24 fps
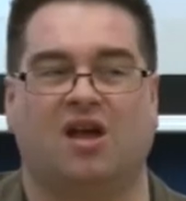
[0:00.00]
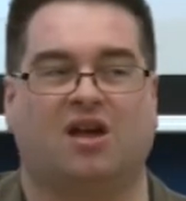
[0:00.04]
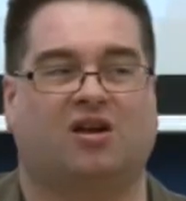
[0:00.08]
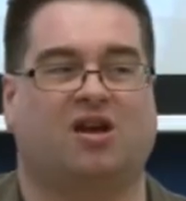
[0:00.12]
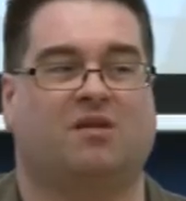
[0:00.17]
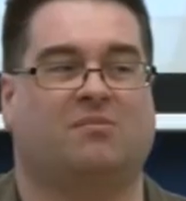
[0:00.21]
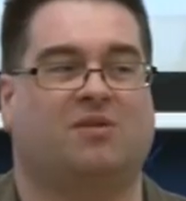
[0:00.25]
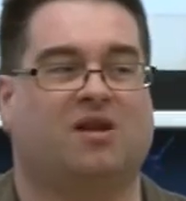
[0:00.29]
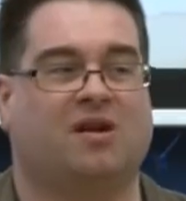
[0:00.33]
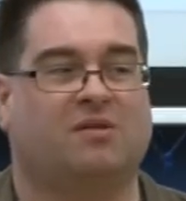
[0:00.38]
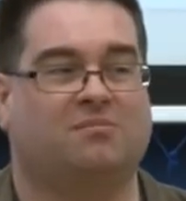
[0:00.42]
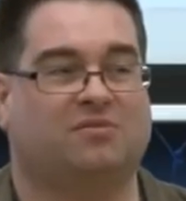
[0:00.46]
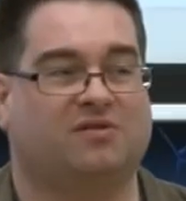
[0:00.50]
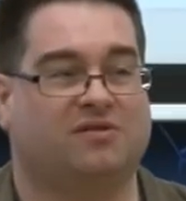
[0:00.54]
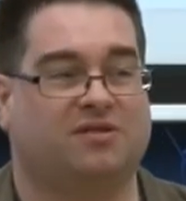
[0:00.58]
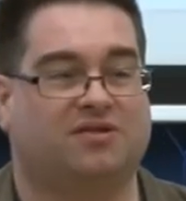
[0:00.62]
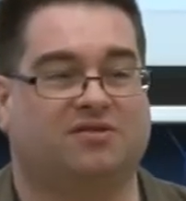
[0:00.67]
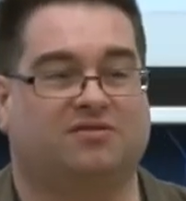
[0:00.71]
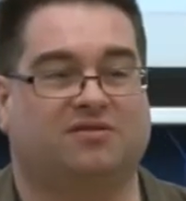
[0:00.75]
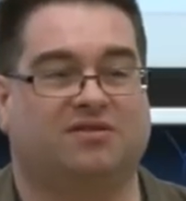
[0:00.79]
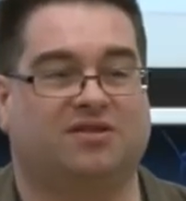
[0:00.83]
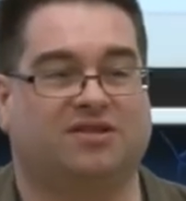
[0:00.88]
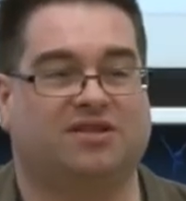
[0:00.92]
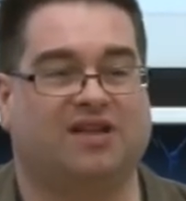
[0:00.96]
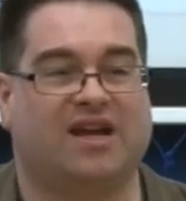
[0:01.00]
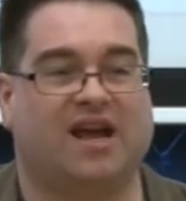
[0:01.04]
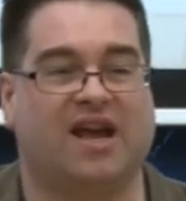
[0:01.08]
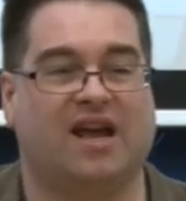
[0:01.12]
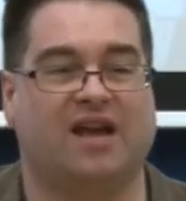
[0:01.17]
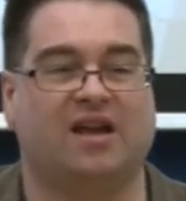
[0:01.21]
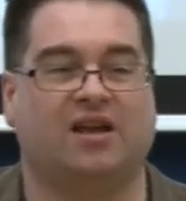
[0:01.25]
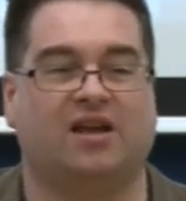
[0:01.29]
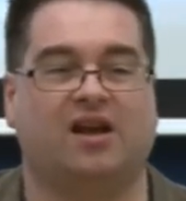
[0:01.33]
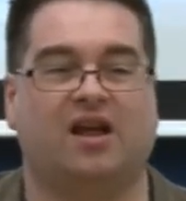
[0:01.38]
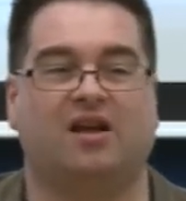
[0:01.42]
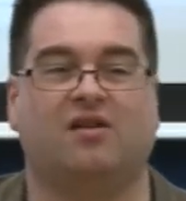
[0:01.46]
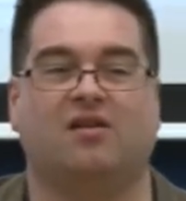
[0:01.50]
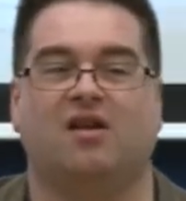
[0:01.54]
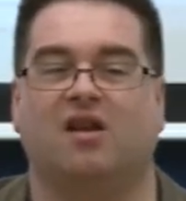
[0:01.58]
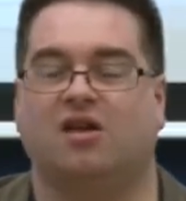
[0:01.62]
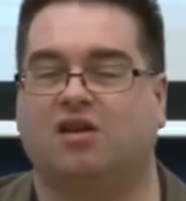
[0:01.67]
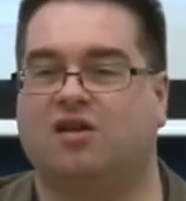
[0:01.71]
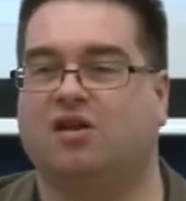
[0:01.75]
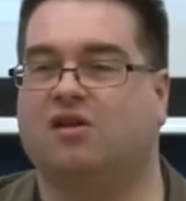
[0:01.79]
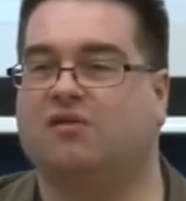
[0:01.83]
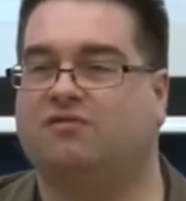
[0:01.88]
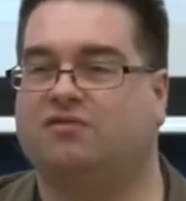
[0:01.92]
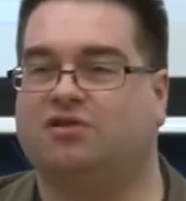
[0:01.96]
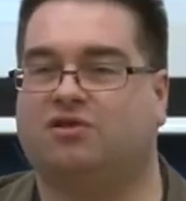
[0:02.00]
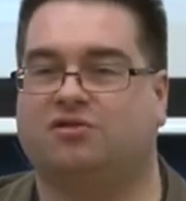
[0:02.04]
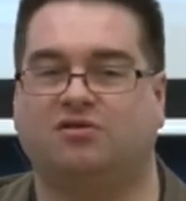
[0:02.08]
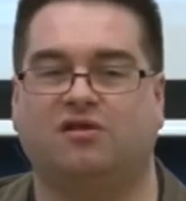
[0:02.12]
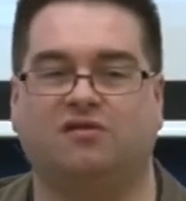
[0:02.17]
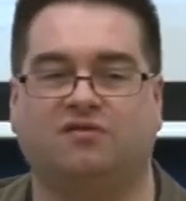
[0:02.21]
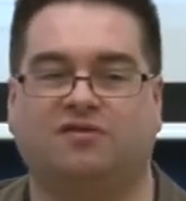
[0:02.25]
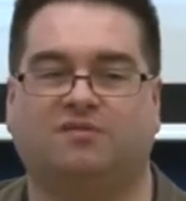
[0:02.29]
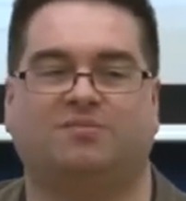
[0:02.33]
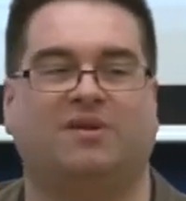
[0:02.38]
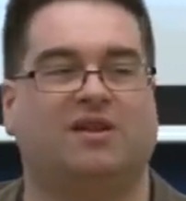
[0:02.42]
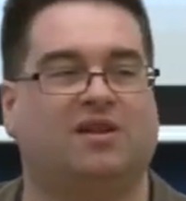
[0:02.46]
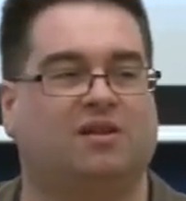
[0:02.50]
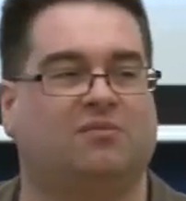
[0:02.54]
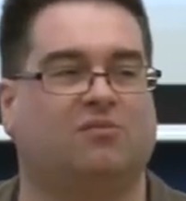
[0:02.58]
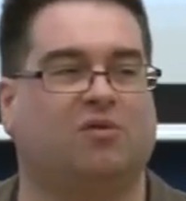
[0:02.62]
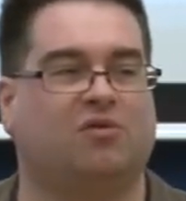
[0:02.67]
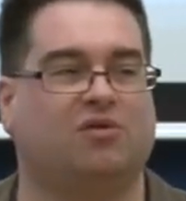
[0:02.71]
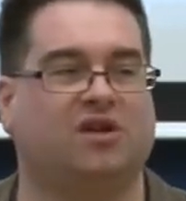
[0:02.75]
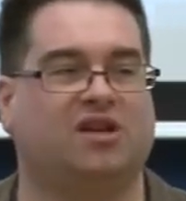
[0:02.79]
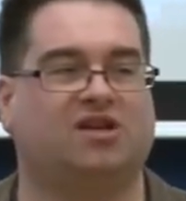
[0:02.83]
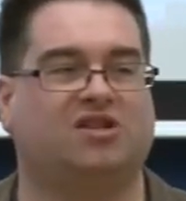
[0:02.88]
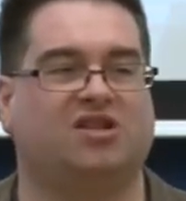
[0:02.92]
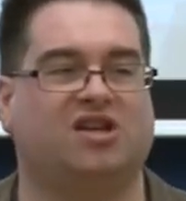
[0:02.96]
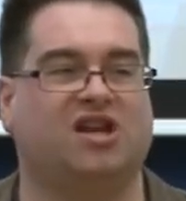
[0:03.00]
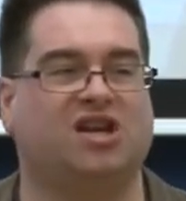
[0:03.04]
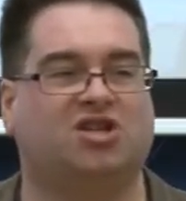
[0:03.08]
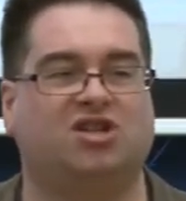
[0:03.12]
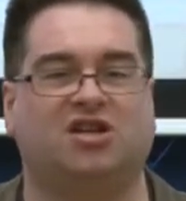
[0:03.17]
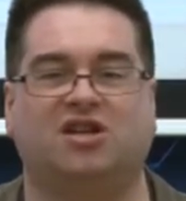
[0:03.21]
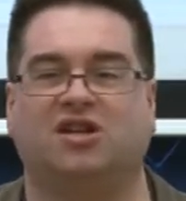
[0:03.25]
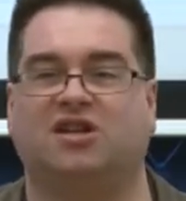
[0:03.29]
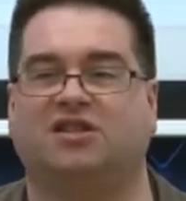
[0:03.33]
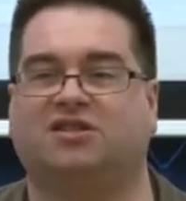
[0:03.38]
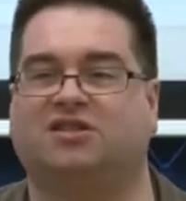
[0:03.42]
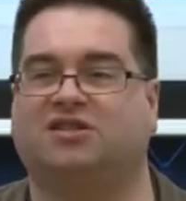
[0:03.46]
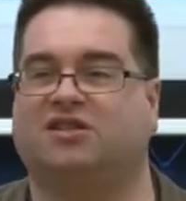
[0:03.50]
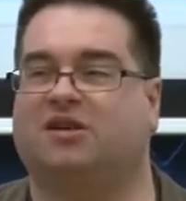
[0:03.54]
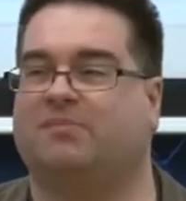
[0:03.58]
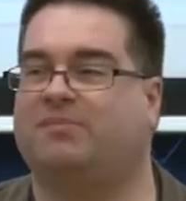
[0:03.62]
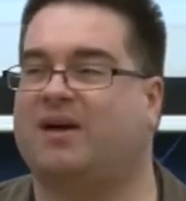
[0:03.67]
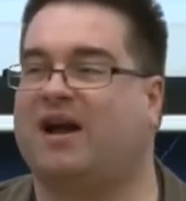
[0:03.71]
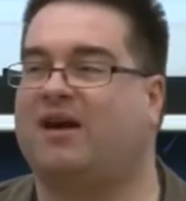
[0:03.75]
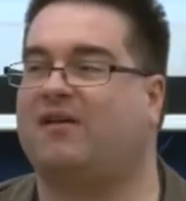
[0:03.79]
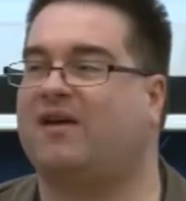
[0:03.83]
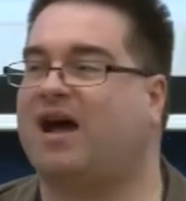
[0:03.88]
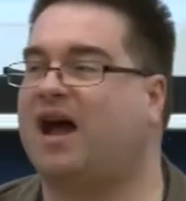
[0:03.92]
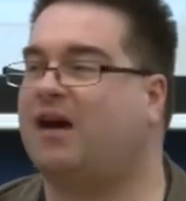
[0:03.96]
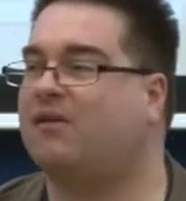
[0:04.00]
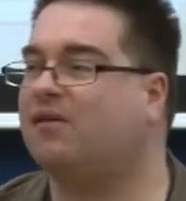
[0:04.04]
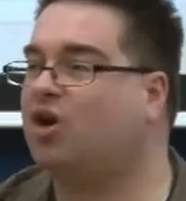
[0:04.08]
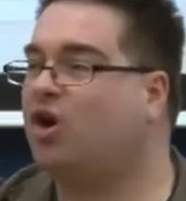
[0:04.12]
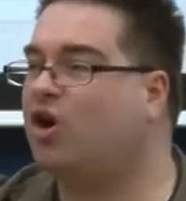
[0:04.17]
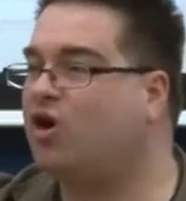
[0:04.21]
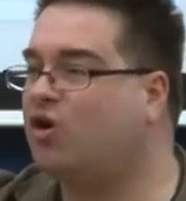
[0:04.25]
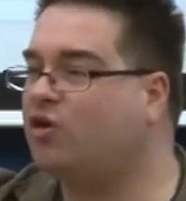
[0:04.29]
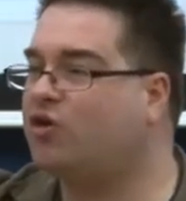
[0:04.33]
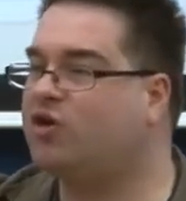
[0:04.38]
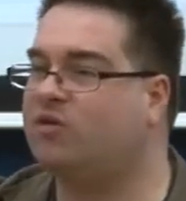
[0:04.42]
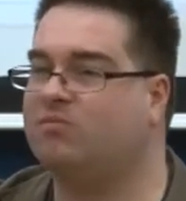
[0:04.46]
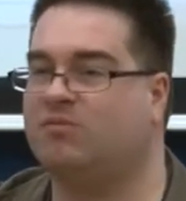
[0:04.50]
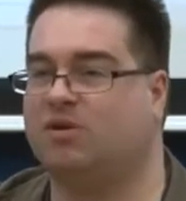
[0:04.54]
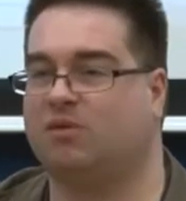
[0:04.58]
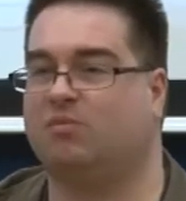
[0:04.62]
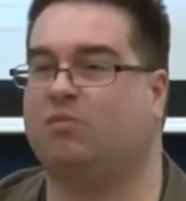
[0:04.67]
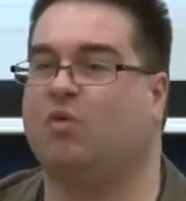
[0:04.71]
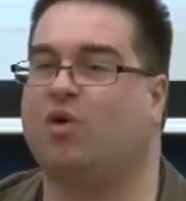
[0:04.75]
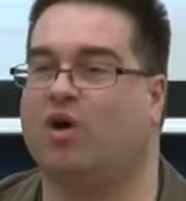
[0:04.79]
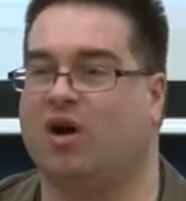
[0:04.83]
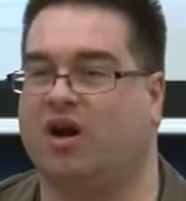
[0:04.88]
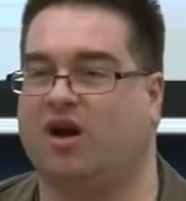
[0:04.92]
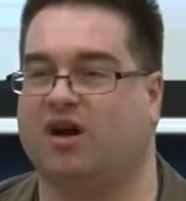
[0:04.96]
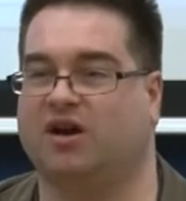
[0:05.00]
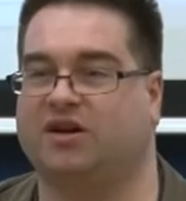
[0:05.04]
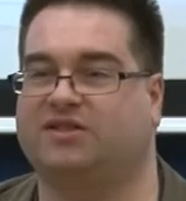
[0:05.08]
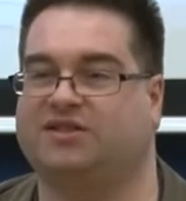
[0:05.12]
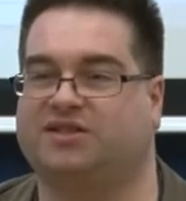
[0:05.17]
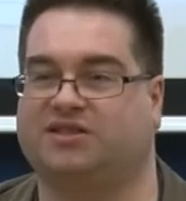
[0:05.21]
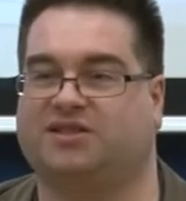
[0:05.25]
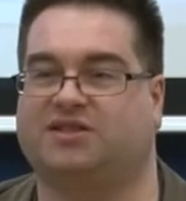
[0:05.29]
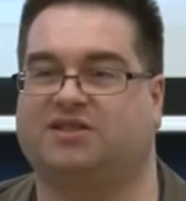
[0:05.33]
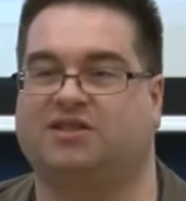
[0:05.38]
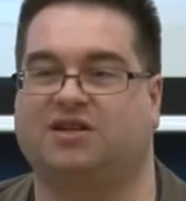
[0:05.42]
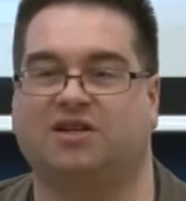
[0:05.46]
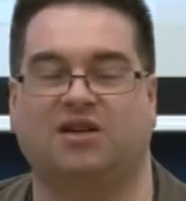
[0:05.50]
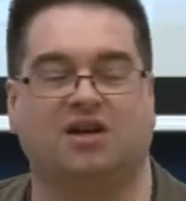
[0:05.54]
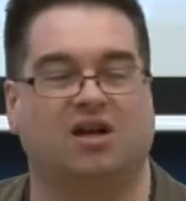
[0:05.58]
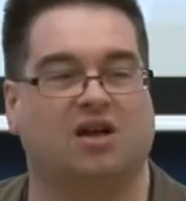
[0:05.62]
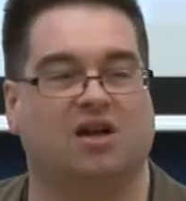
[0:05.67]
coming up to us and saying, you've spent the morning teaching us about how an argument works,